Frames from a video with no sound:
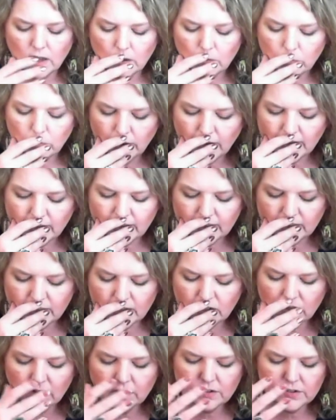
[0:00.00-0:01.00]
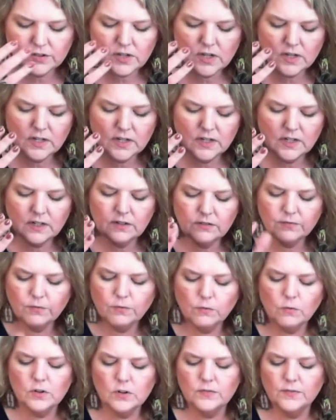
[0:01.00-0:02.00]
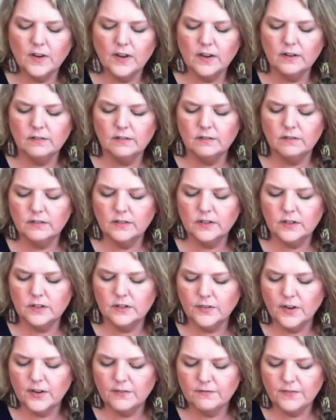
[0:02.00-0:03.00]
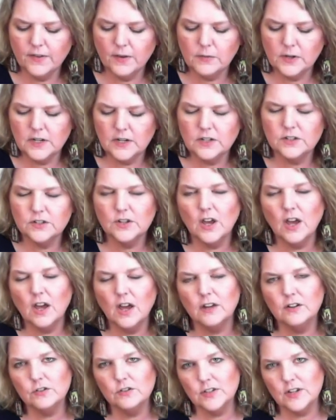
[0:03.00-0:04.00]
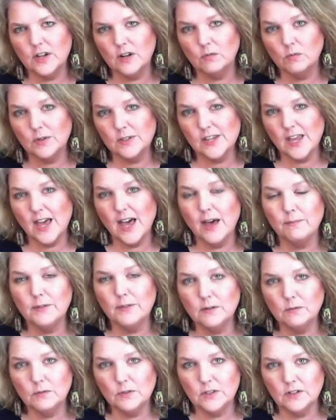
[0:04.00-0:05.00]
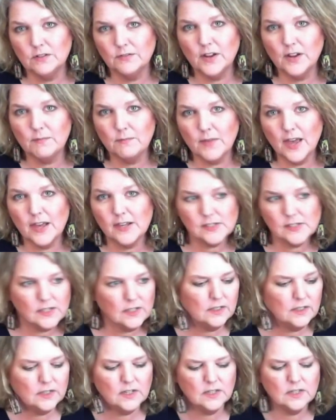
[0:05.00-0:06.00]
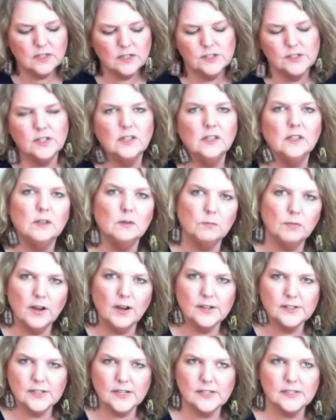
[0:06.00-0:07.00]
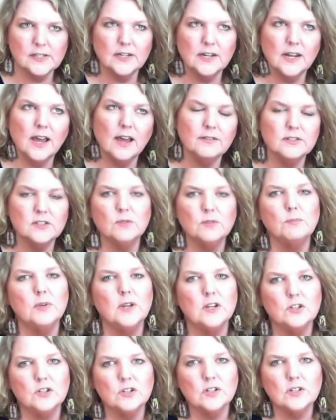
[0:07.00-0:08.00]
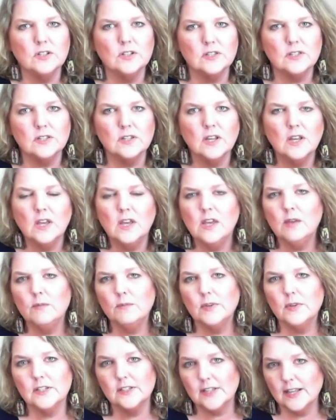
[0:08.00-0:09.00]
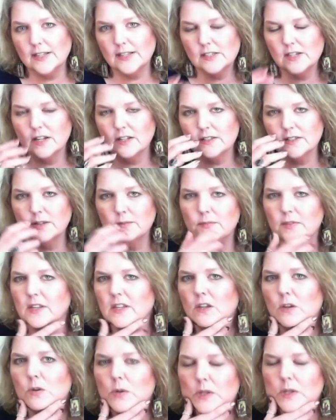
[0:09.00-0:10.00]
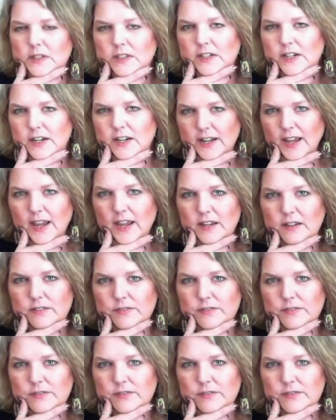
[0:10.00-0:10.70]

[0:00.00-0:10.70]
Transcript: But there is a need for the Divine Feminine to understand what's happening with the Divine Masculine in this healing process and to have some patience, because that's not something you heal in a day.